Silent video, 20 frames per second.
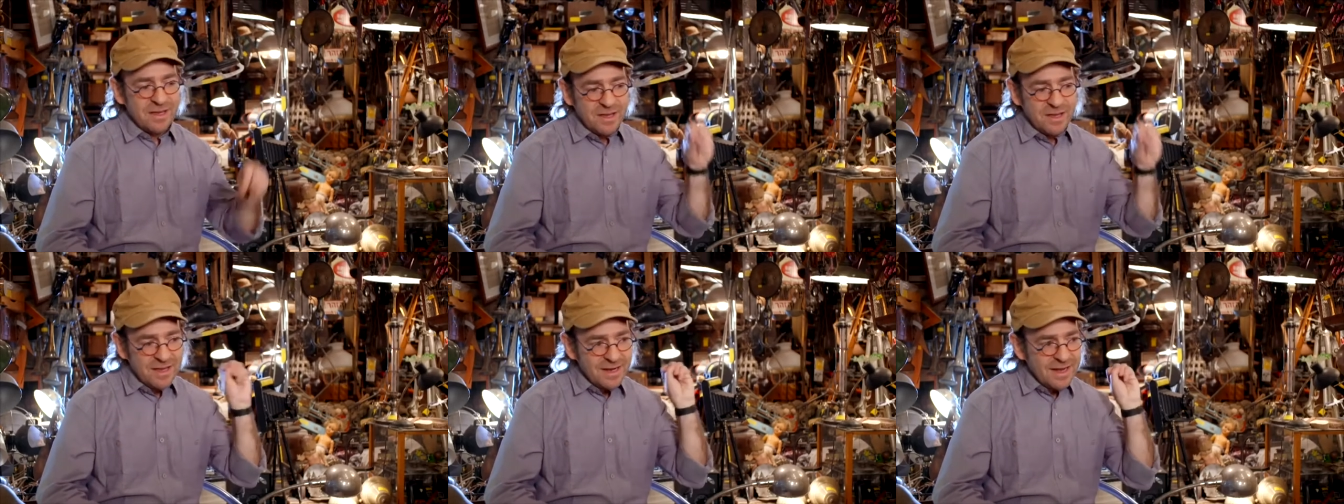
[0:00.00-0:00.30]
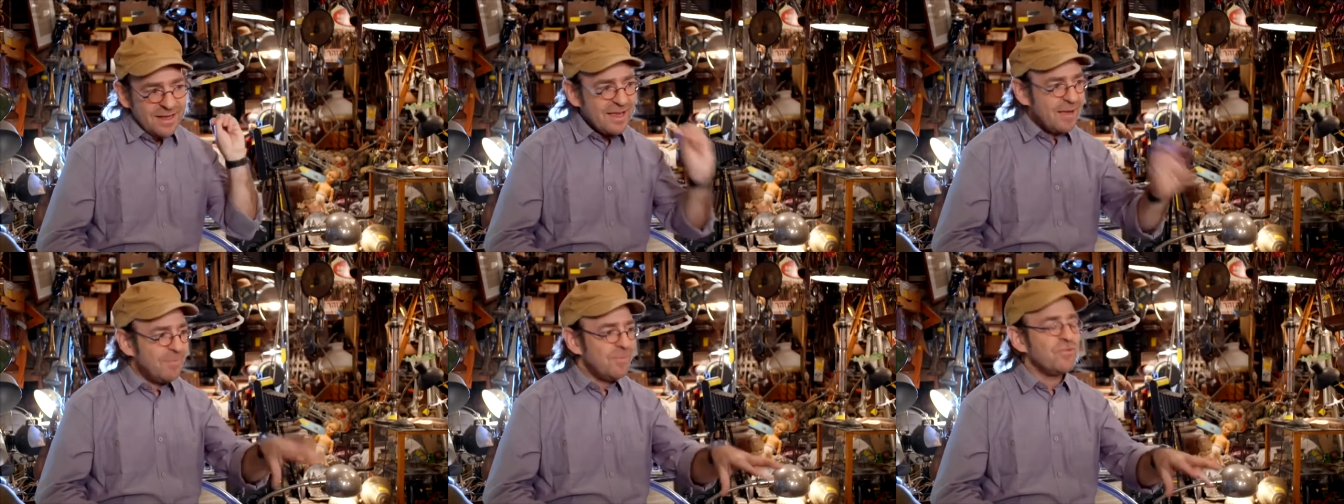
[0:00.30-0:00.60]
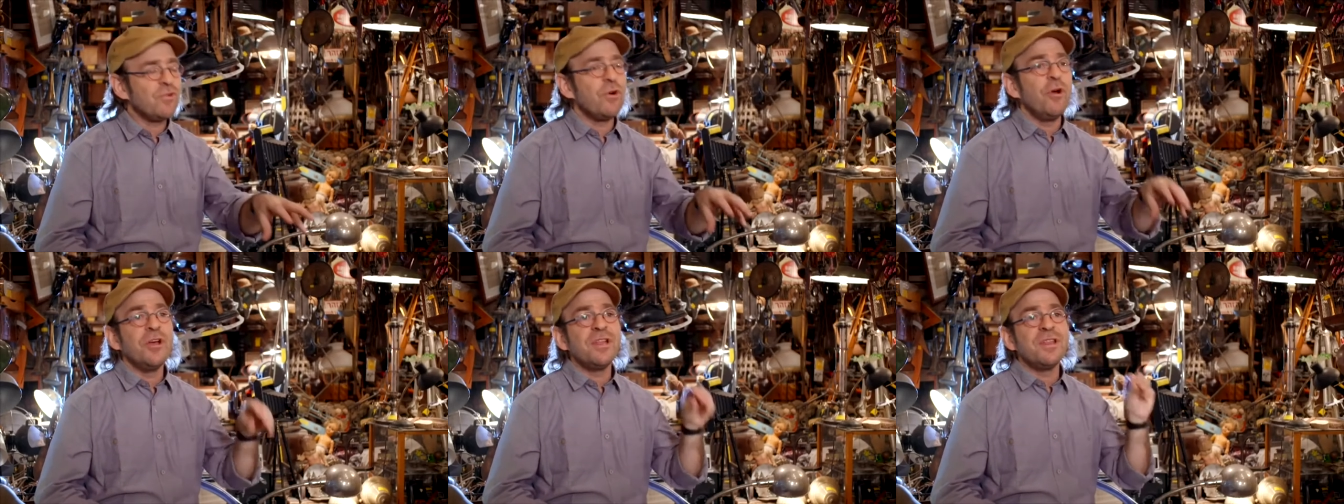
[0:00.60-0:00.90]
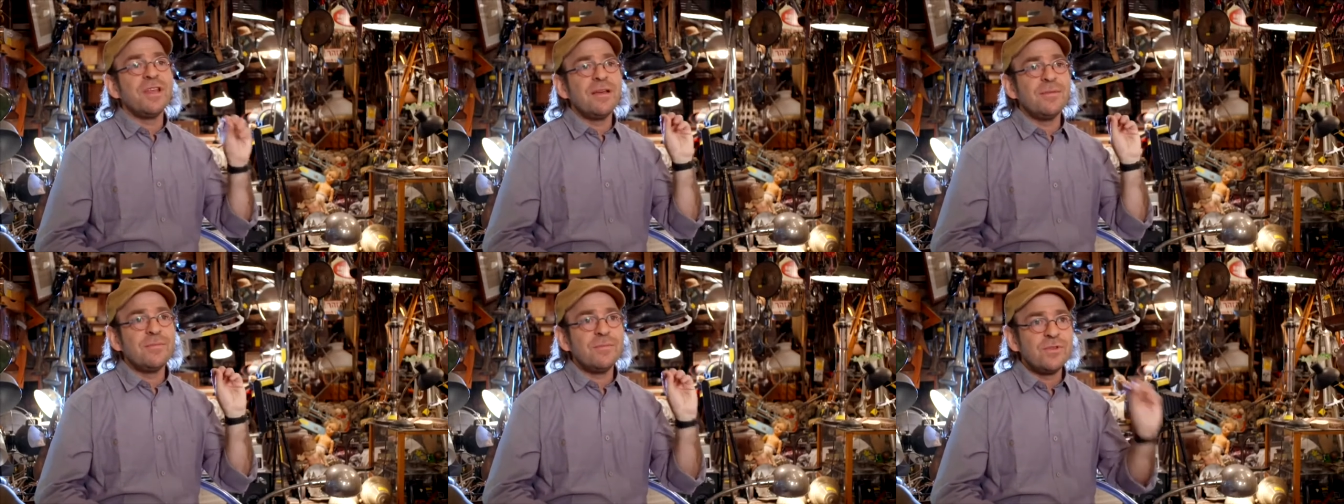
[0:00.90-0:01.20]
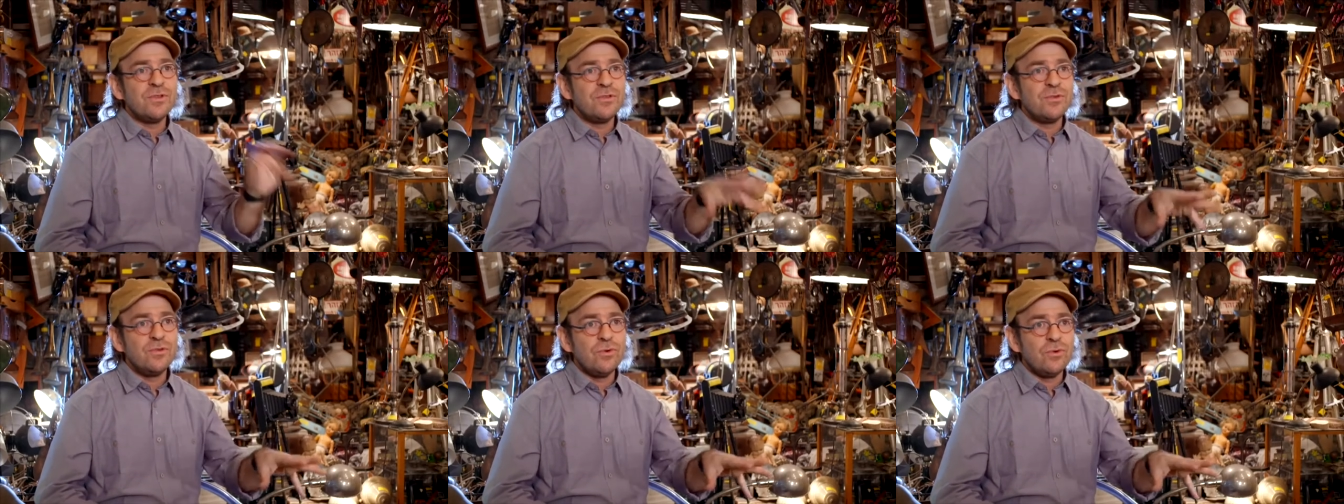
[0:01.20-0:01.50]
and I kept throwing them
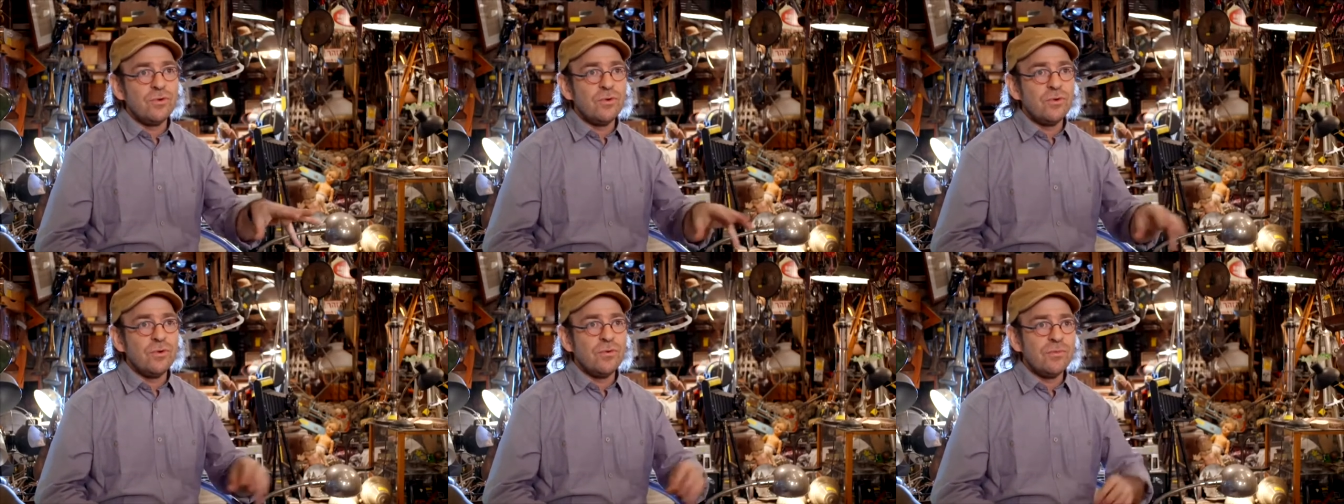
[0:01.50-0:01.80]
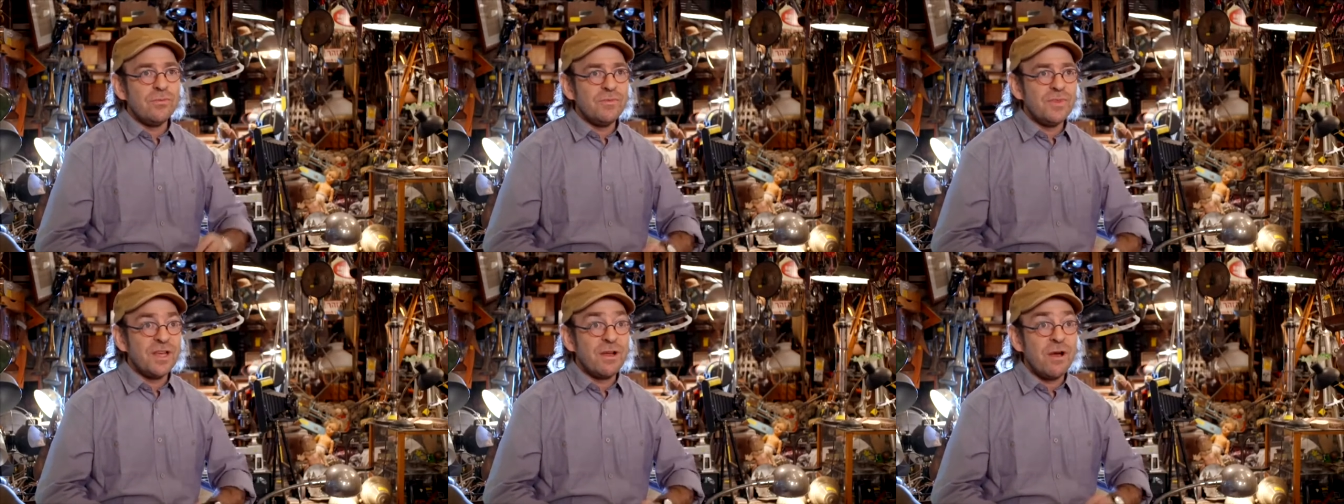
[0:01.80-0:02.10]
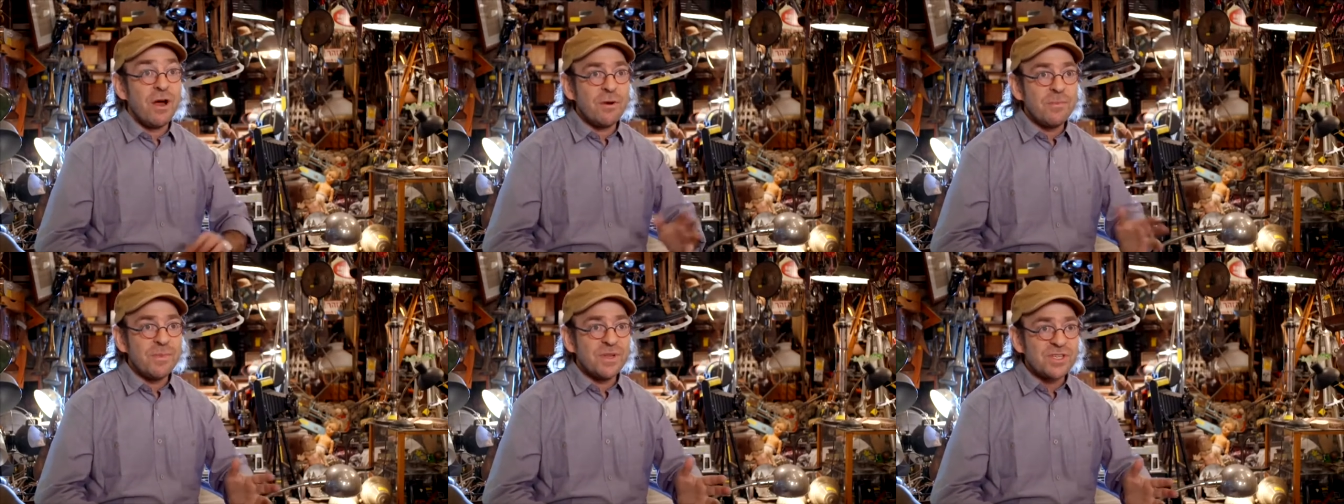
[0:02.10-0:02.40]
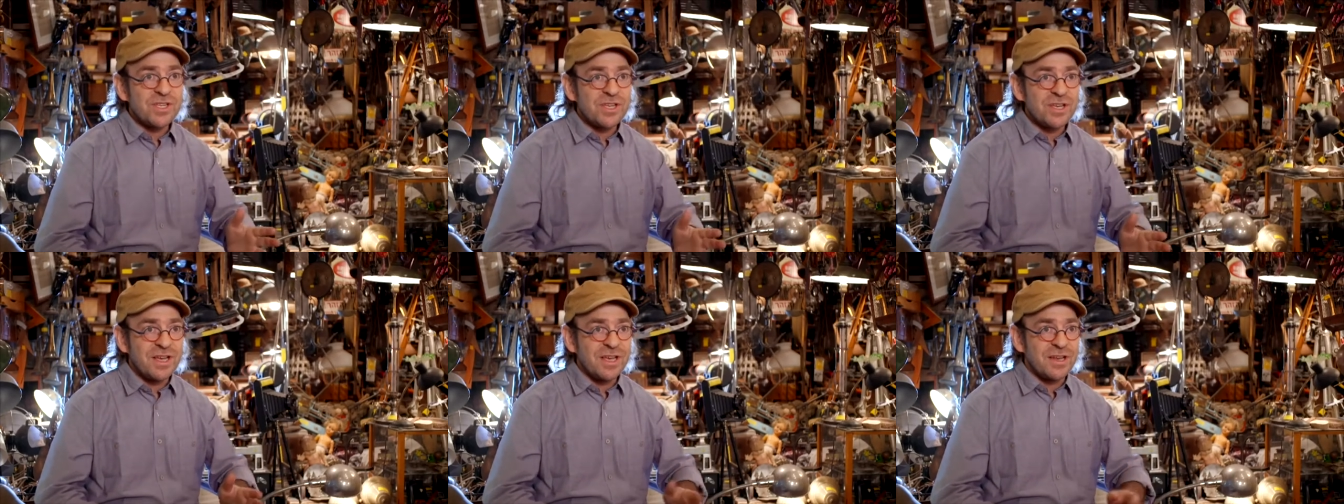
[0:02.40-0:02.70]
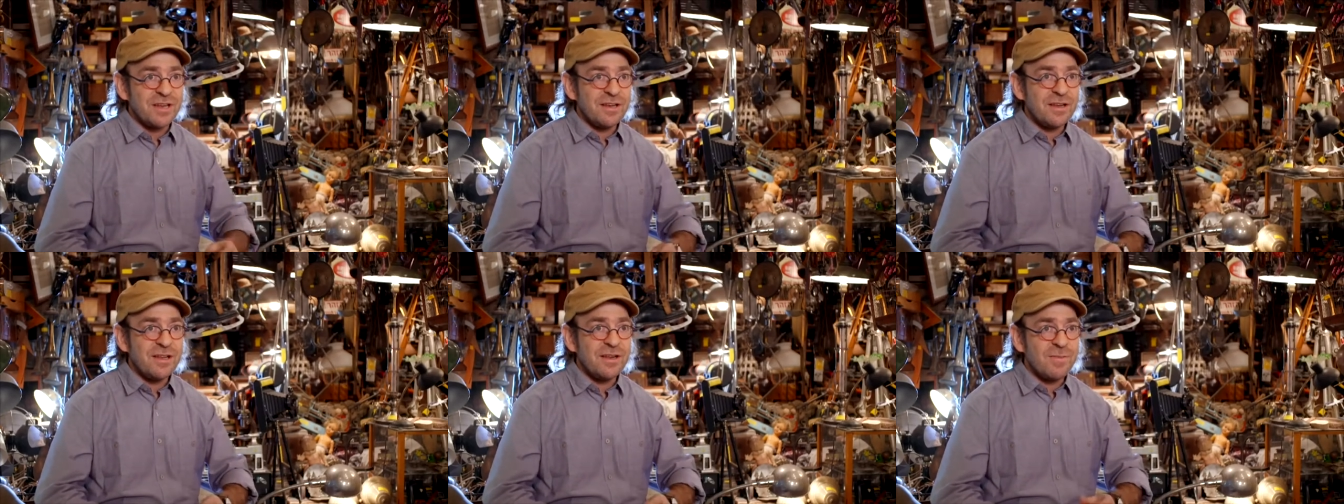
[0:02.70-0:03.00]
to the garbage
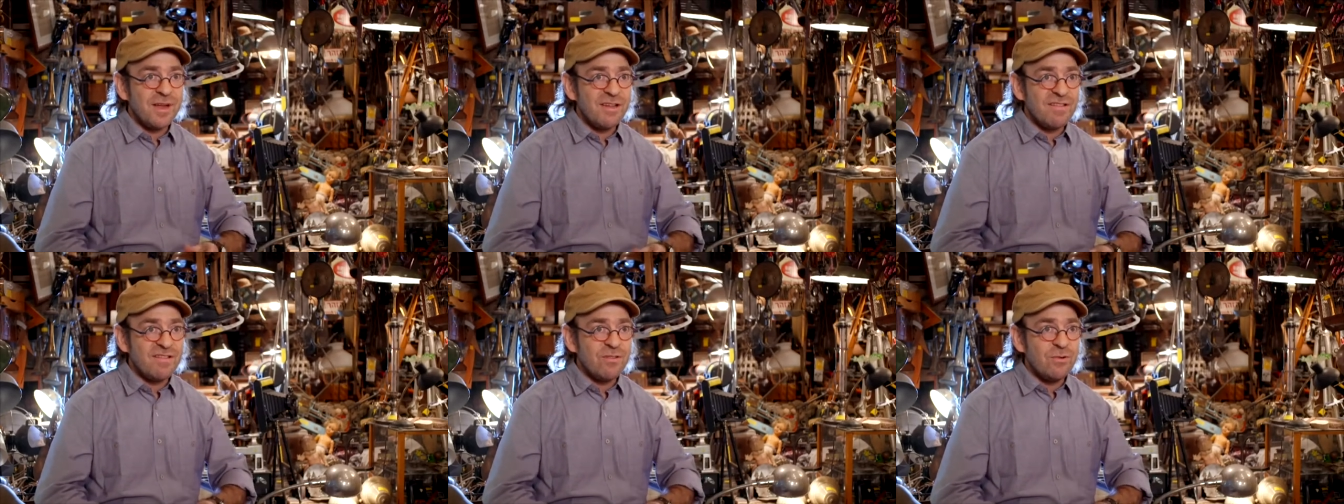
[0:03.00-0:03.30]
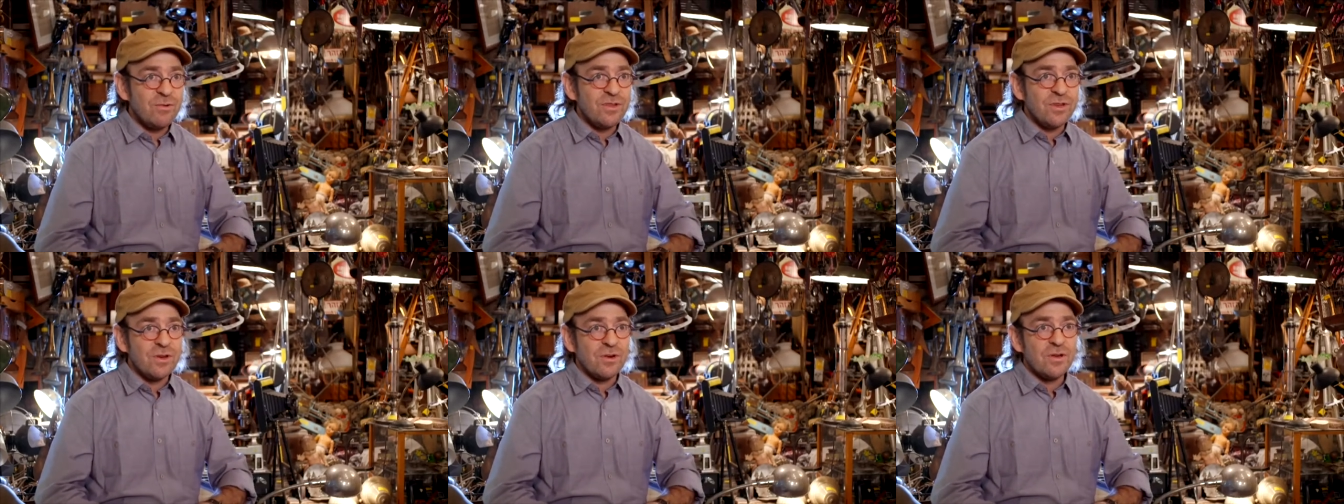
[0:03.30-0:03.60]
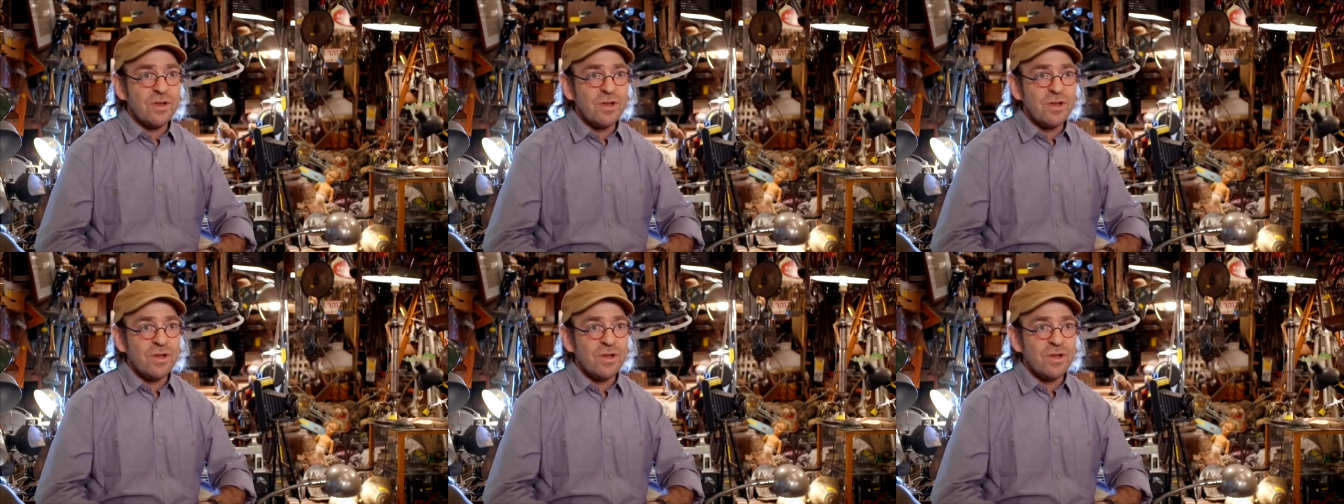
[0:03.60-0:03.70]
can in my studio.